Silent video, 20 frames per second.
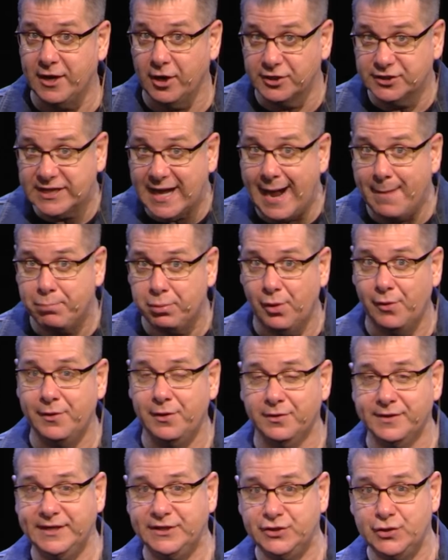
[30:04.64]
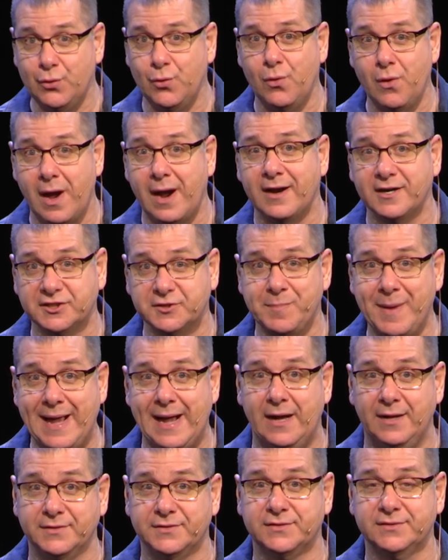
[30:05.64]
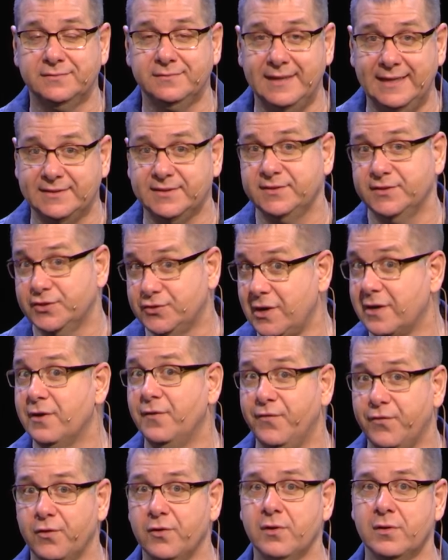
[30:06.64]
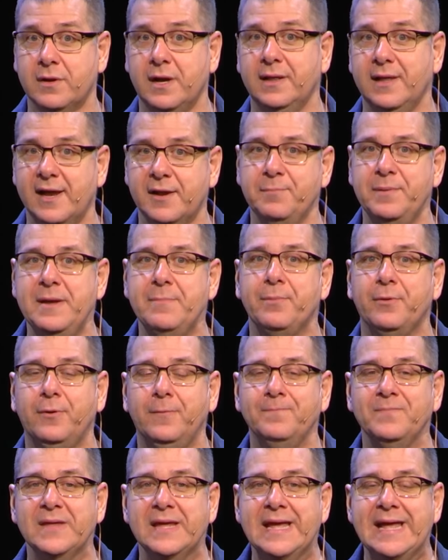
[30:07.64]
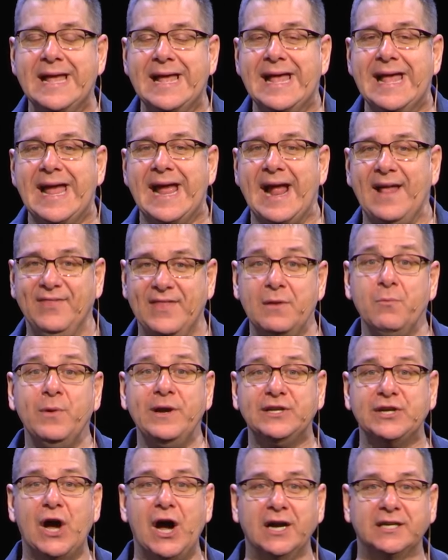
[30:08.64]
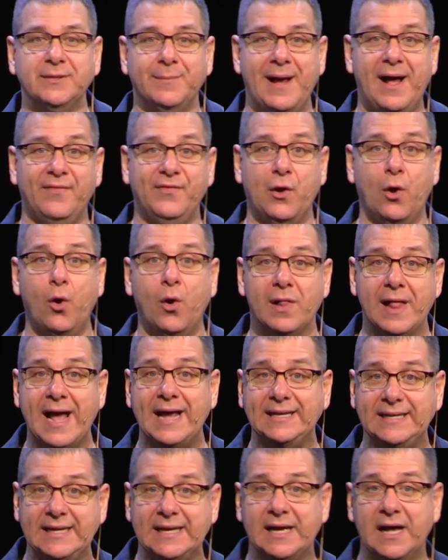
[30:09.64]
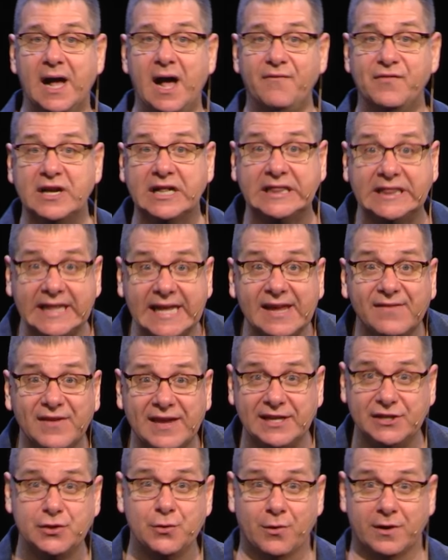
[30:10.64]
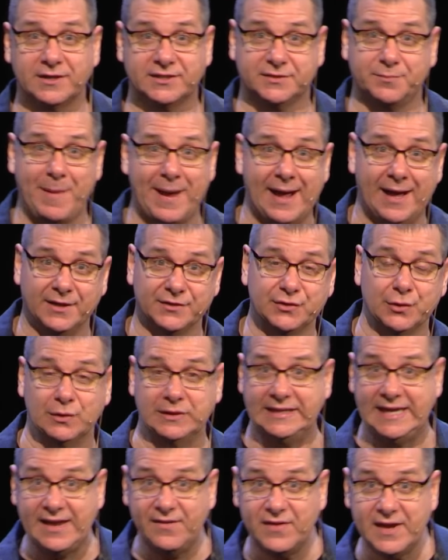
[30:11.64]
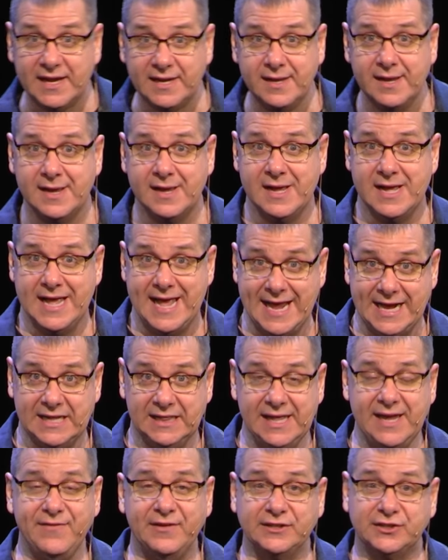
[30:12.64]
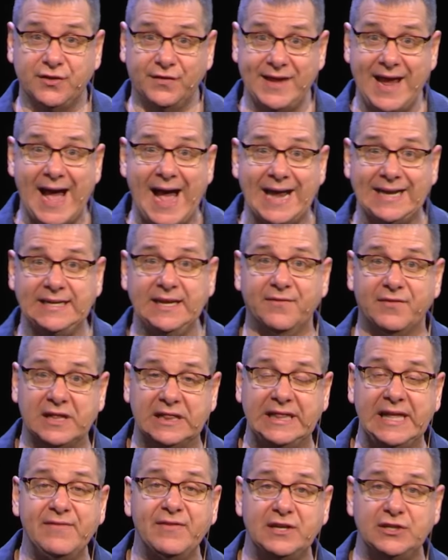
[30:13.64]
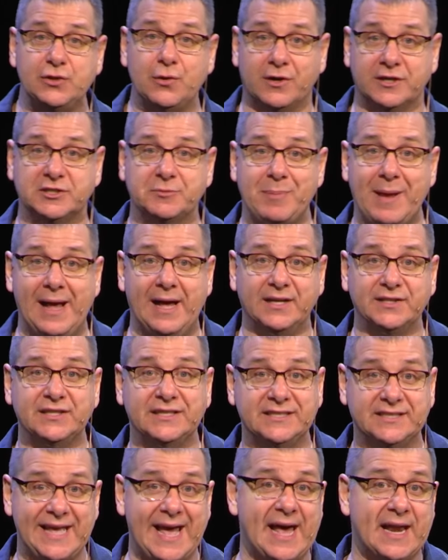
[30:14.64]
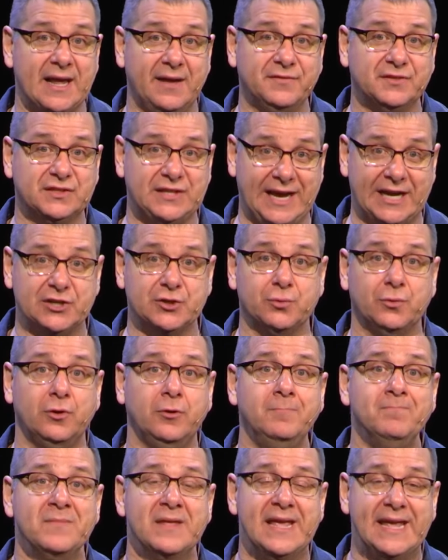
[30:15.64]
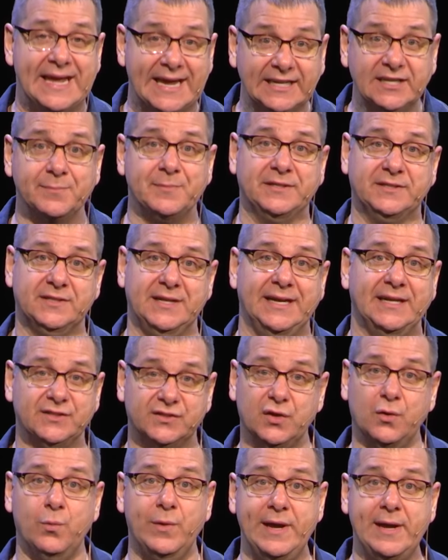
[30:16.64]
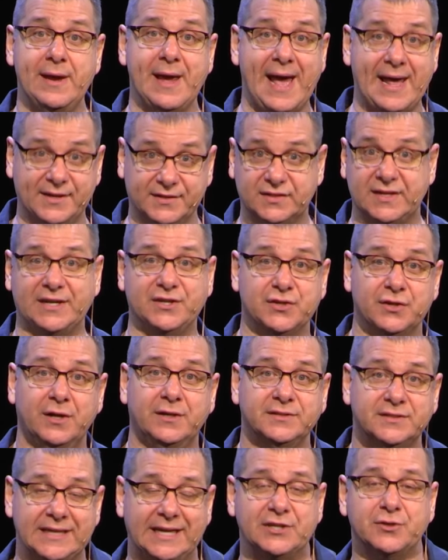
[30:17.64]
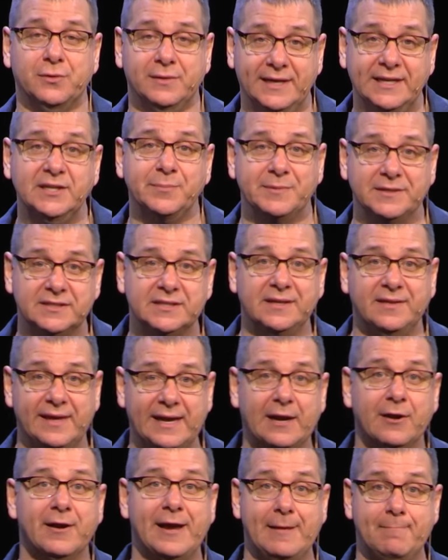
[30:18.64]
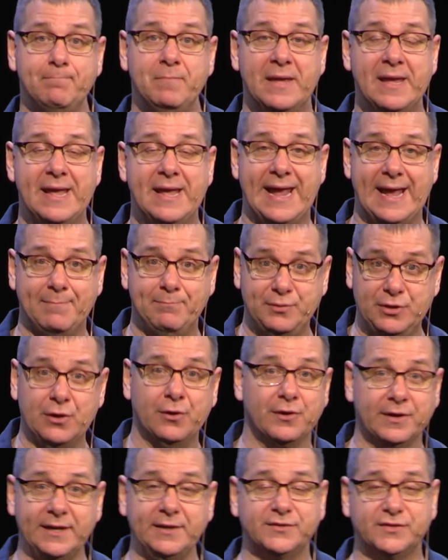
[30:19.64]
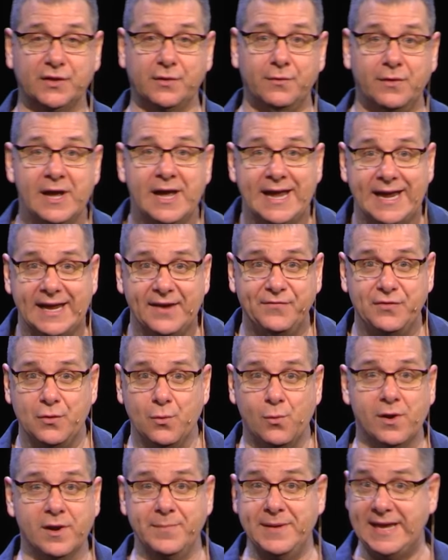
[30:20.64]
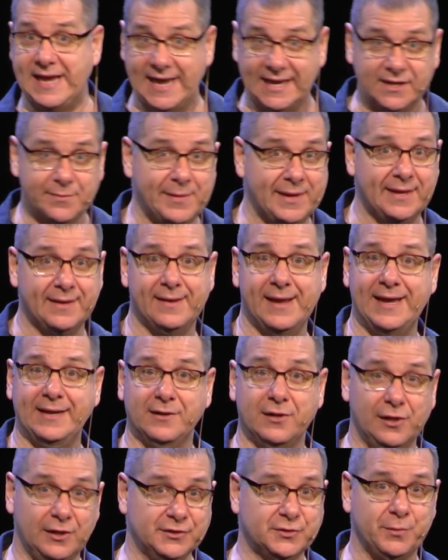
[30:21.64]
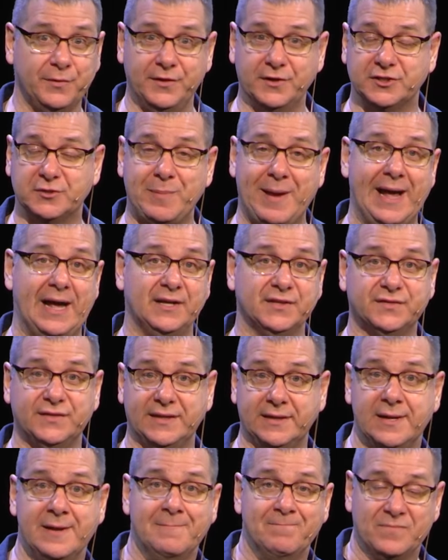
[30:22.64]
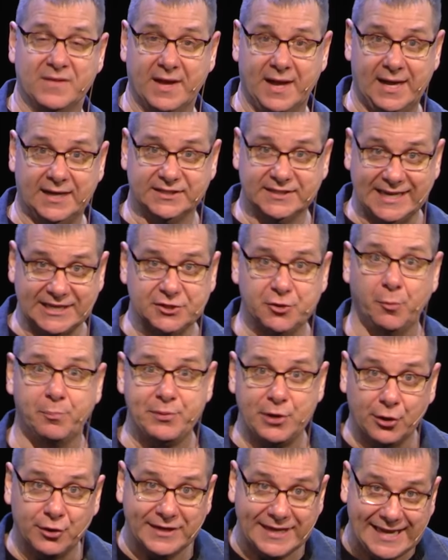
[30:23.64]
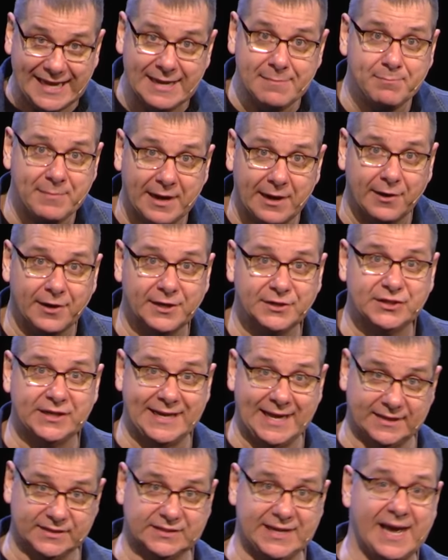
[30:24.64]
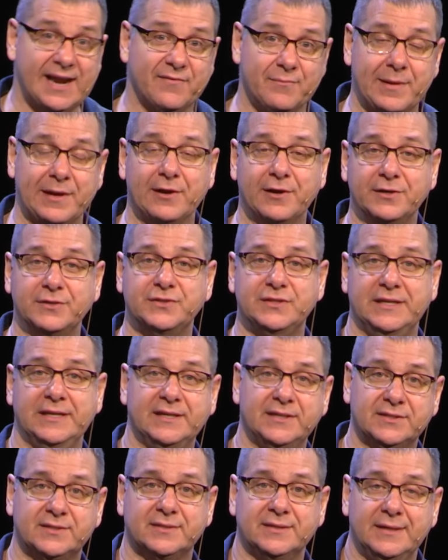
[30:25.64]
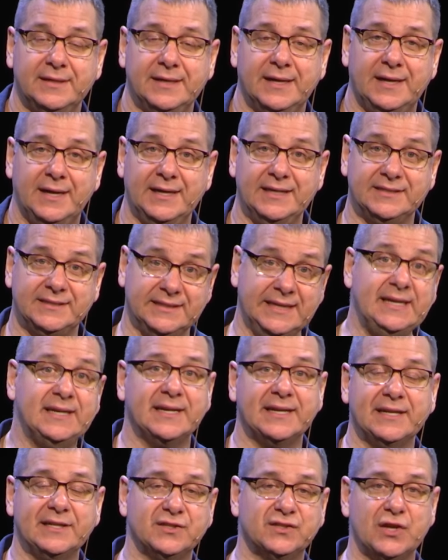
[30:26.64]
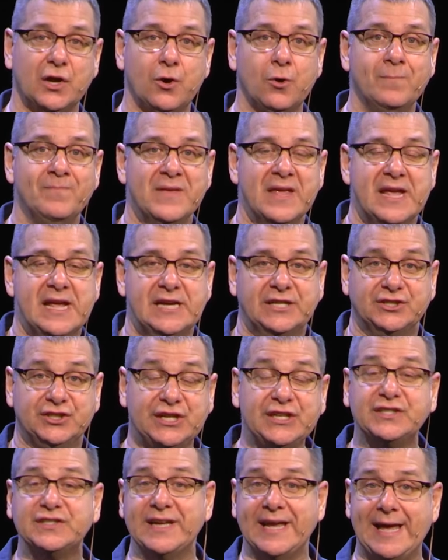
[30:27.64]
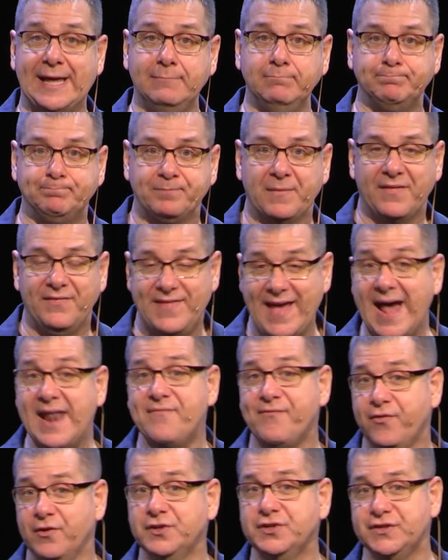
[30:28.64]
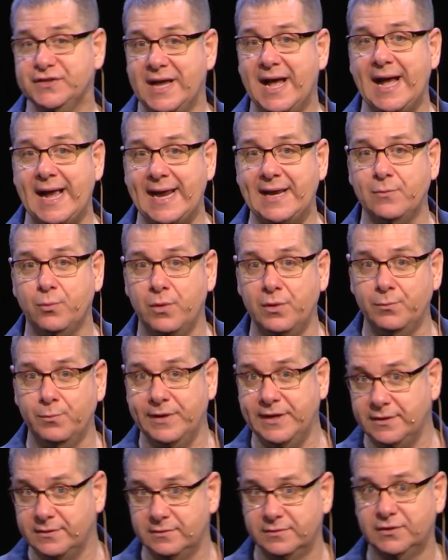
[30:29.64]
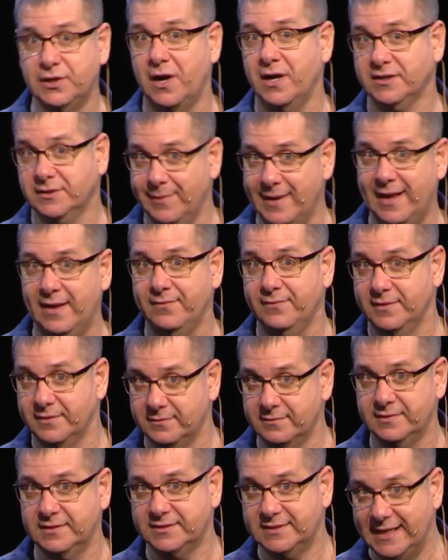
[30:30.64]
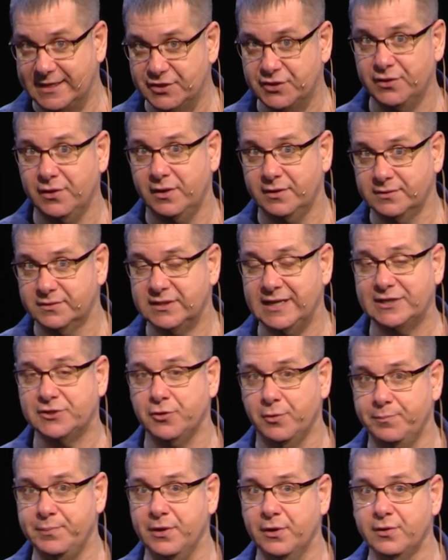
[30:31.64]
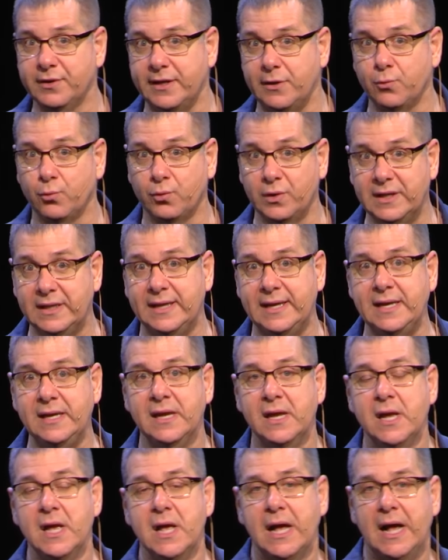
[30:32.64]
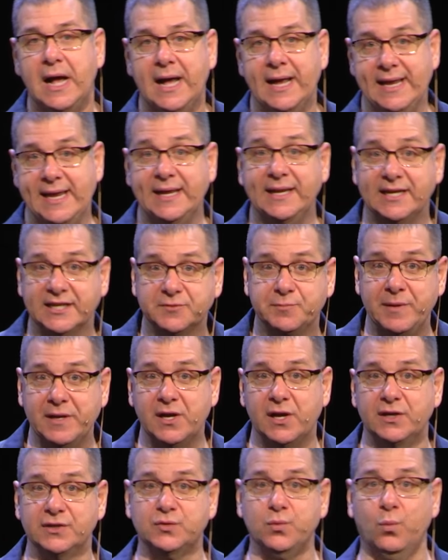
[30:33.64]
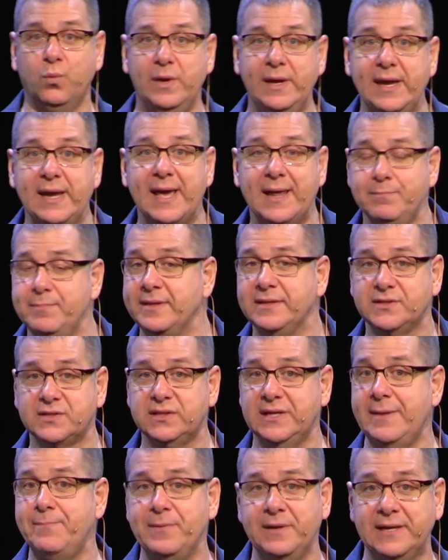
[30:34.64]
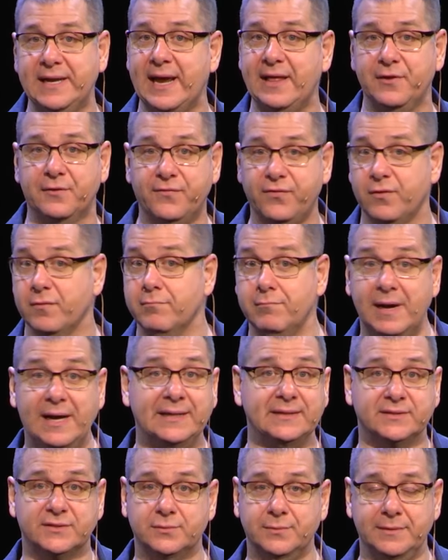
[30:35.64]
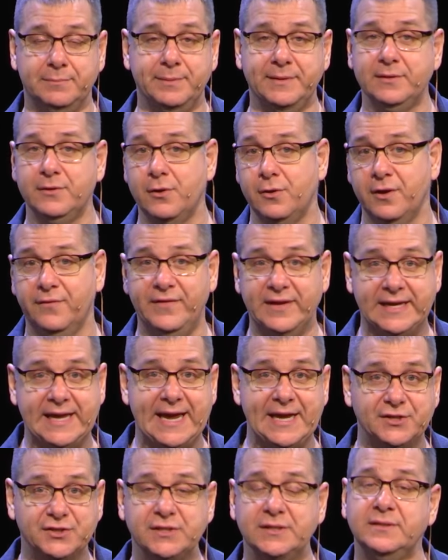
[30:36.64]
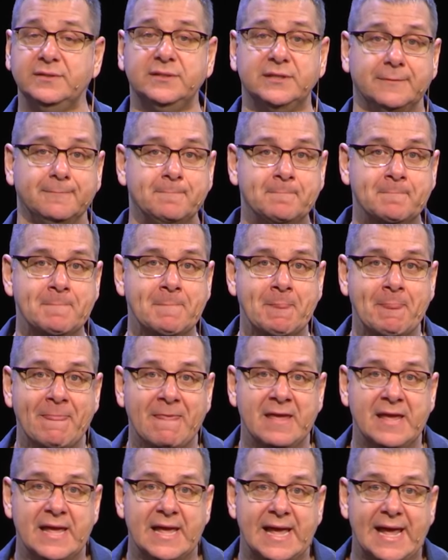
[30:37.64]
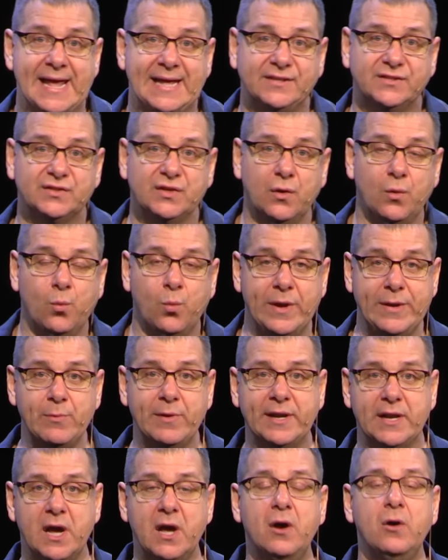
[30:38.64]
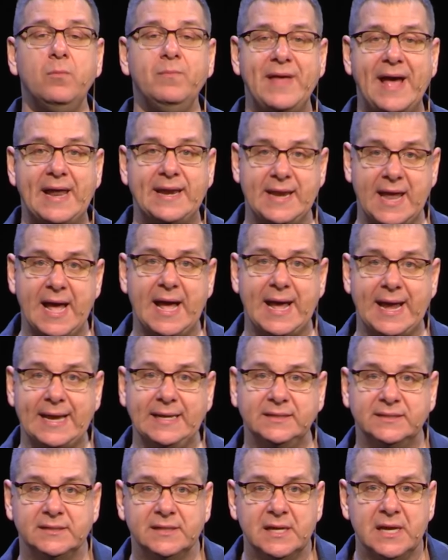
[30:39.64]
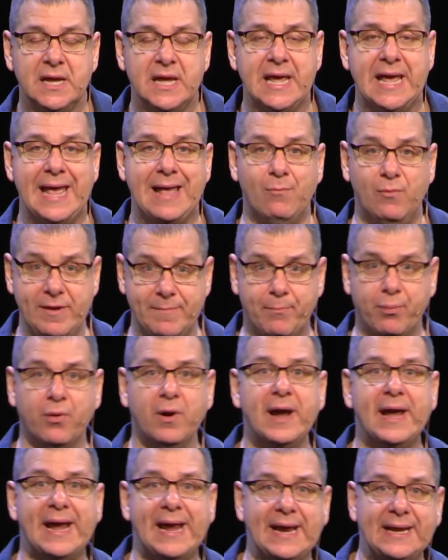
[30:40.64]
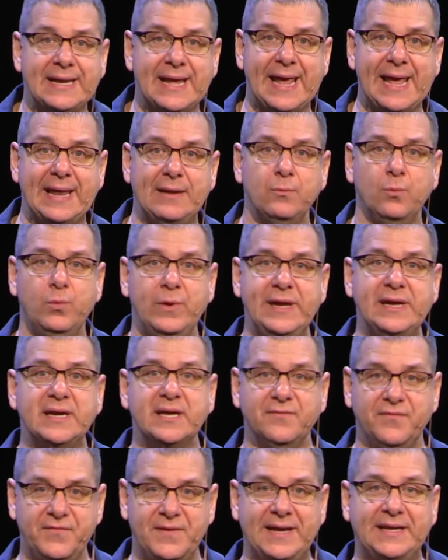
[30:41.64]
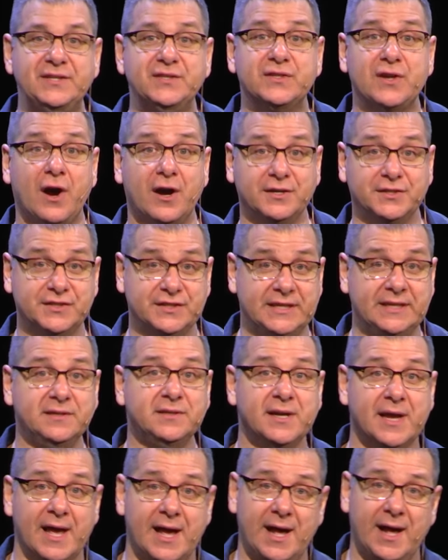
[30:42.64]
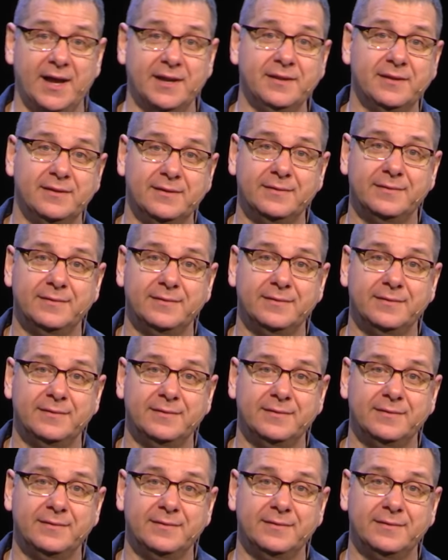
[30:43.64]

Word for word: our top loyalty to our spouse. That's the struggle for a lot of people. And then we talked about the whole idea of cleaving to our spouse. So leaving and cleaving. So the idea of cleaving to our spouse is that of sexual intimacy. And so we had a session on sexual intimacy there and purity. So if you want to be intimate and close with your spouse, then sexual purity in marriage and outside of marriage is needed. And so she said, that first night when we talked about the session on sexual purity really hit us because we had been sleeping together for months. We'd been going on vacations. And so we went home that night and we prayed and we confessed our sin to God